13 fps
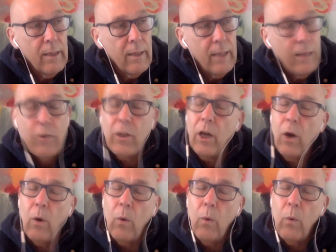Then you
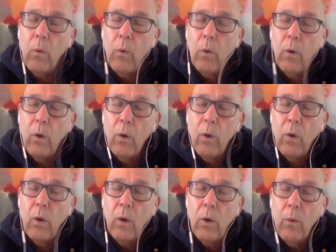know
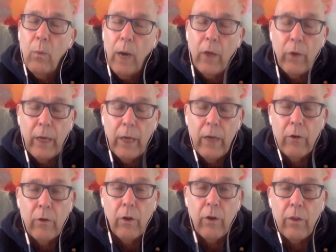why you're here
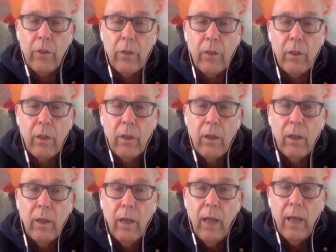on earth.
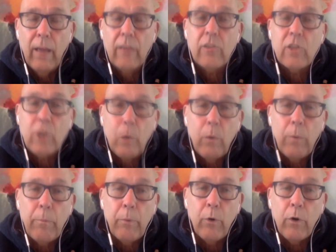And it's so
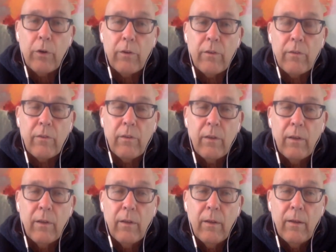important
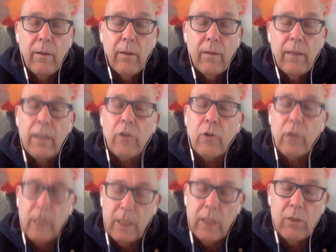that you
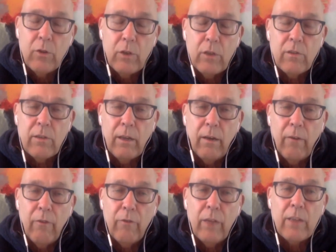listen to
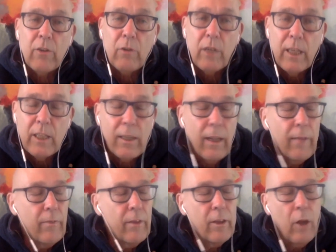yourself, that you listen
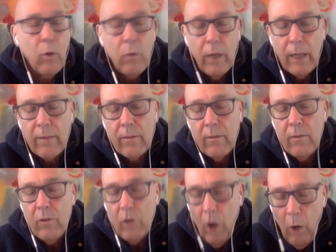and don't let
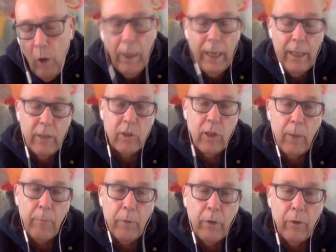nobody
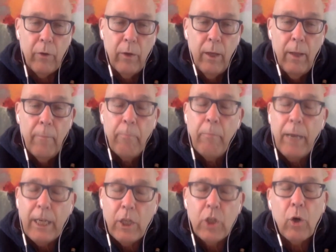stop you.
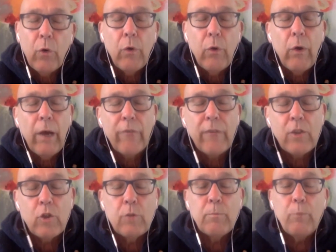Make sure you have that
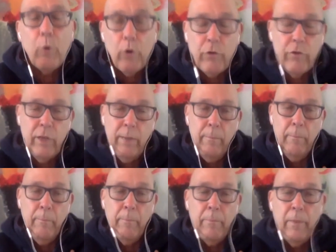support
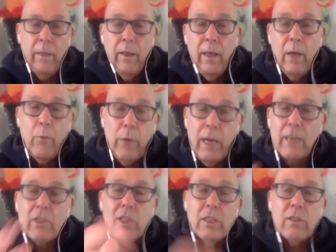team. And when I
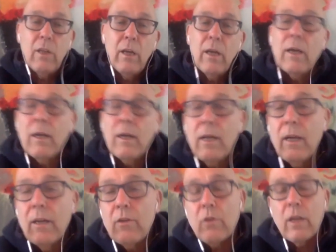see
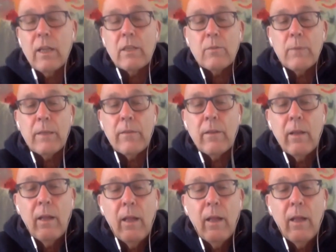Dr. Elizabeth,